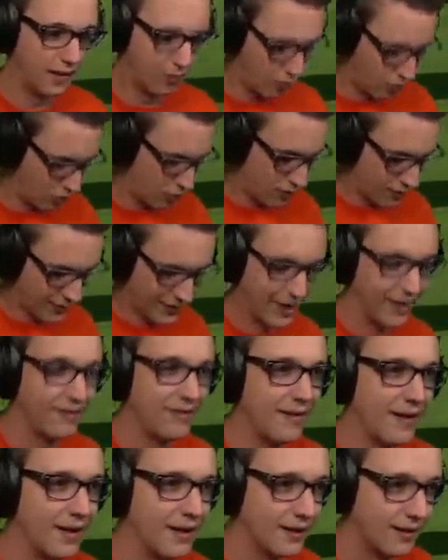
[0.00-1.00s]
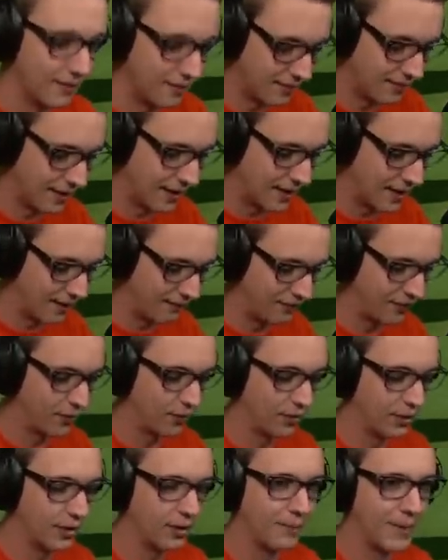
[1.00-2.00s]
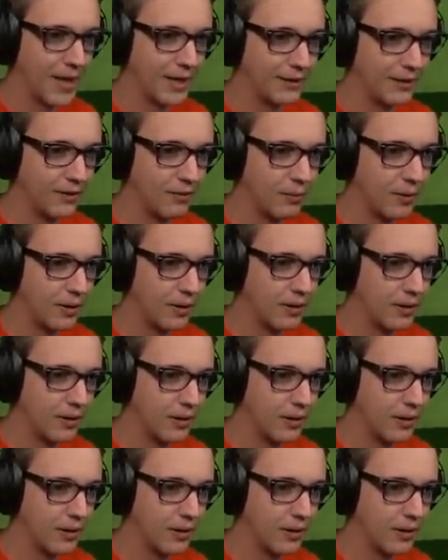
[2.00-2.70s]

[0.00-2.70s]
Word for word: Oh, that's it. This is it. I'm feeling good about this one.